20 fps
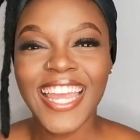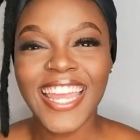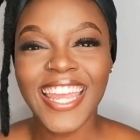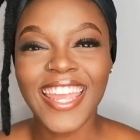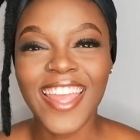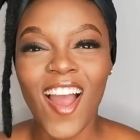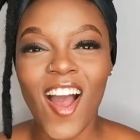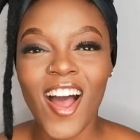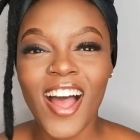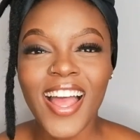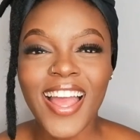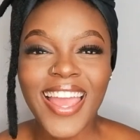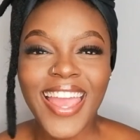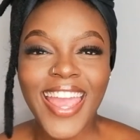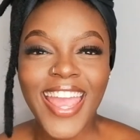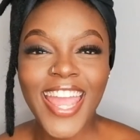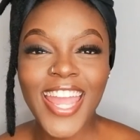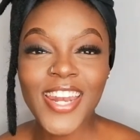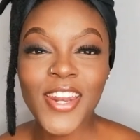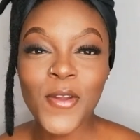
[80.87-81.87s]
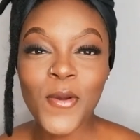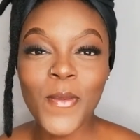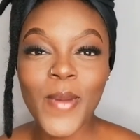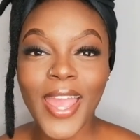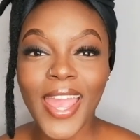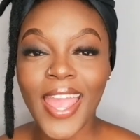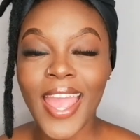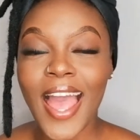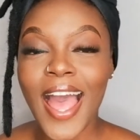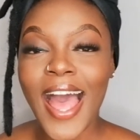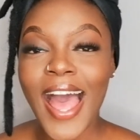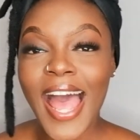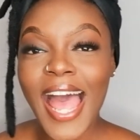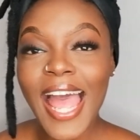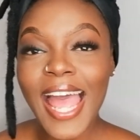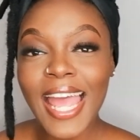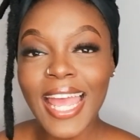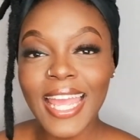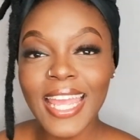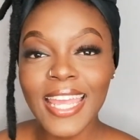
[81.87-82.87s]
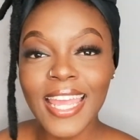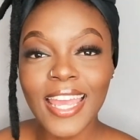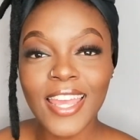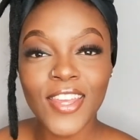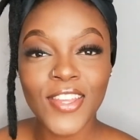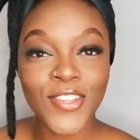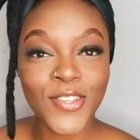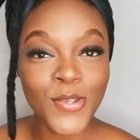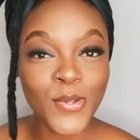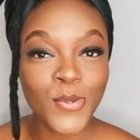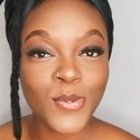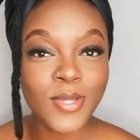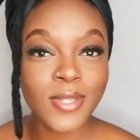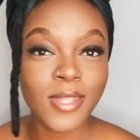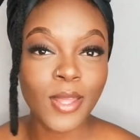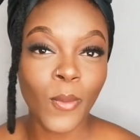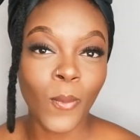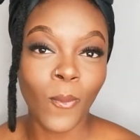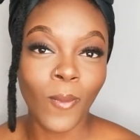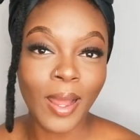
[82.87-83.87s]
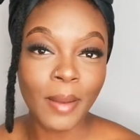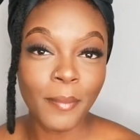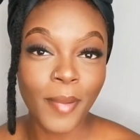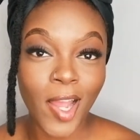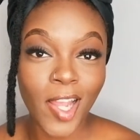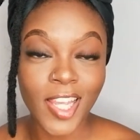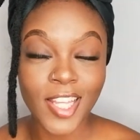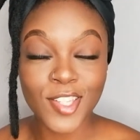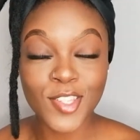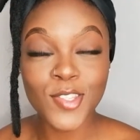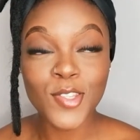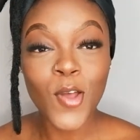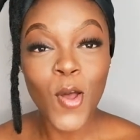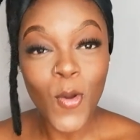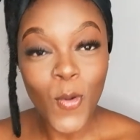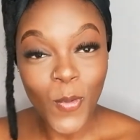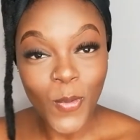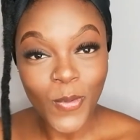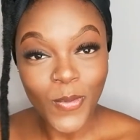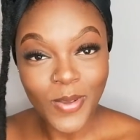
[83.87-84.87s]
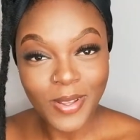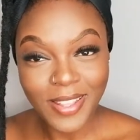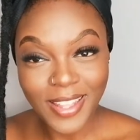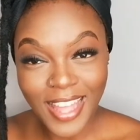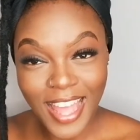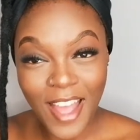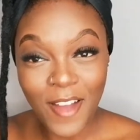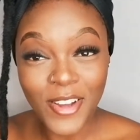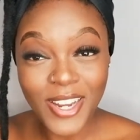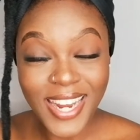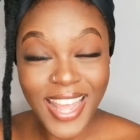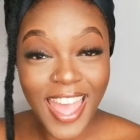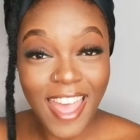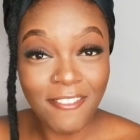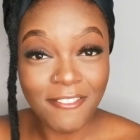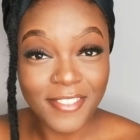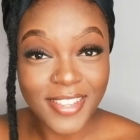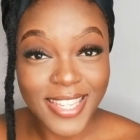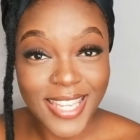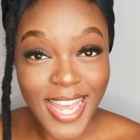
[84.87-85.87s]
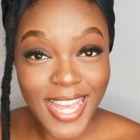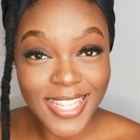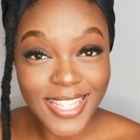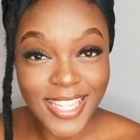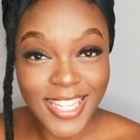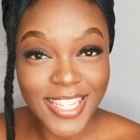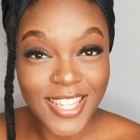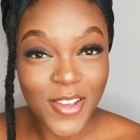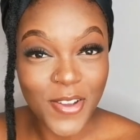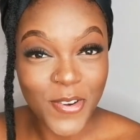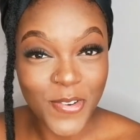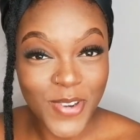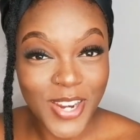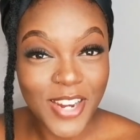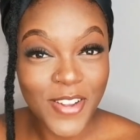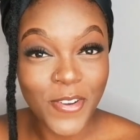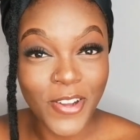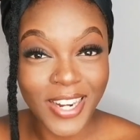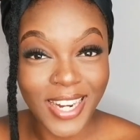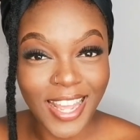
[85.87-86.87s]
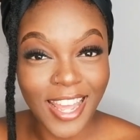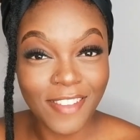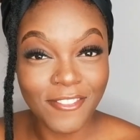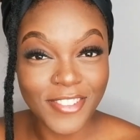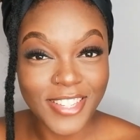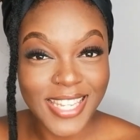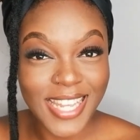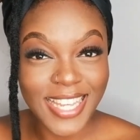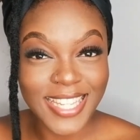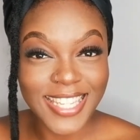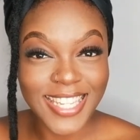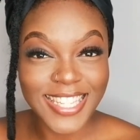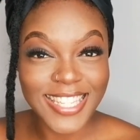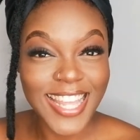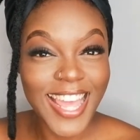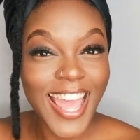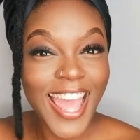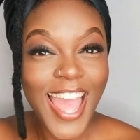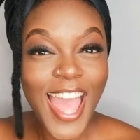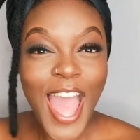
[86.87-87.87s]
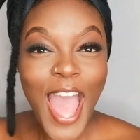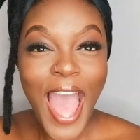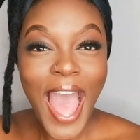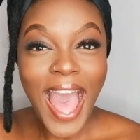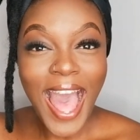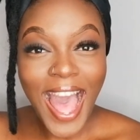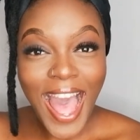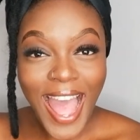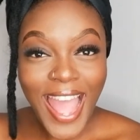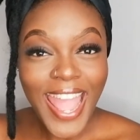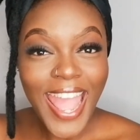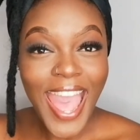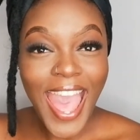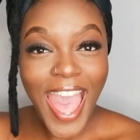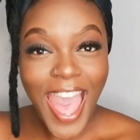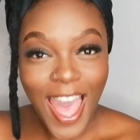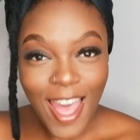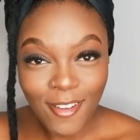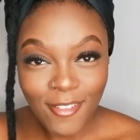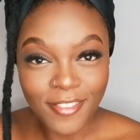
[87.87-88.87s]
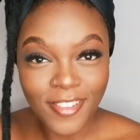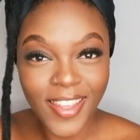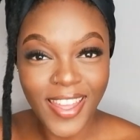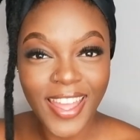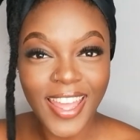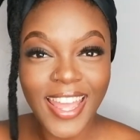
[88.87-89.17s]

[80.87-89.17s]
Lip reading: Yeah. Anyway, I used one pocket. So I want to emphasize this. I really want to emphasize this. I have